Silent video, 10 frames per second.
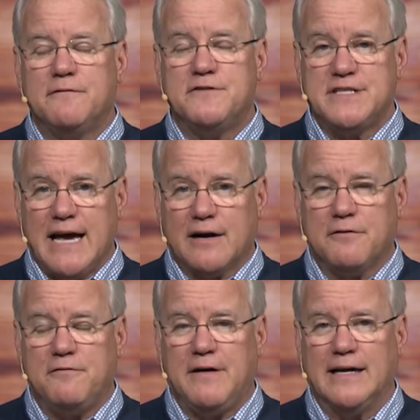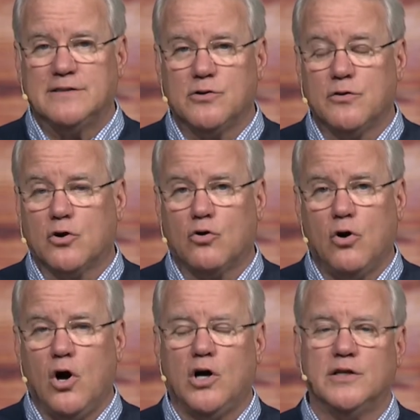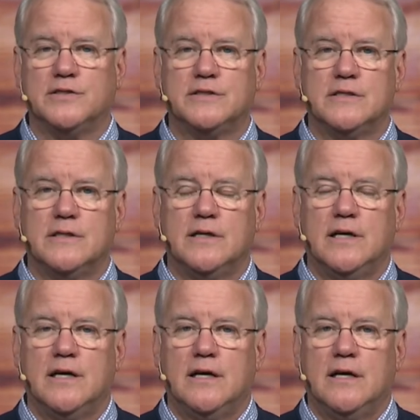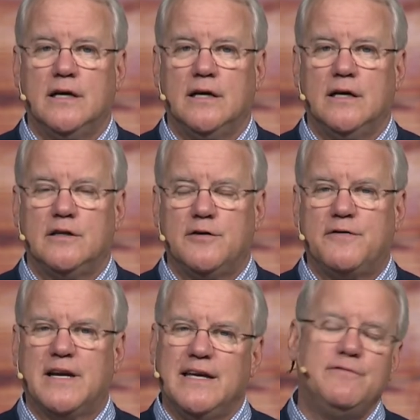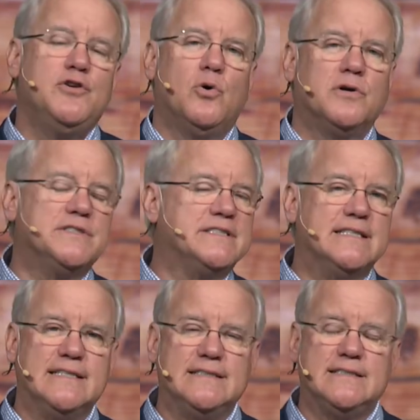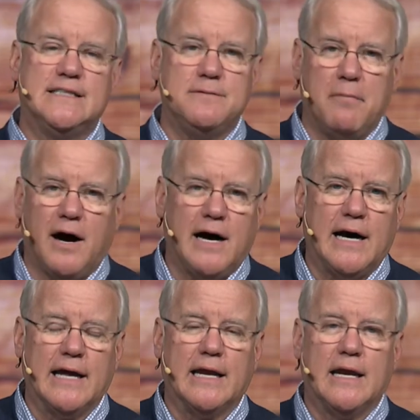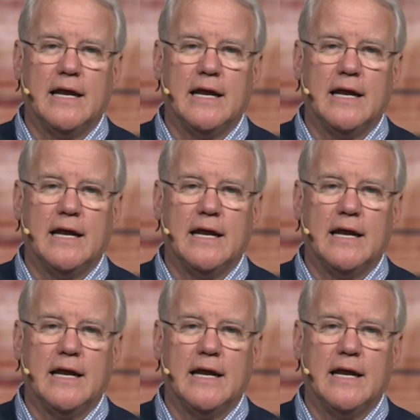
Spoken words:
of sacrifice on the cross to forgive your sins and mine.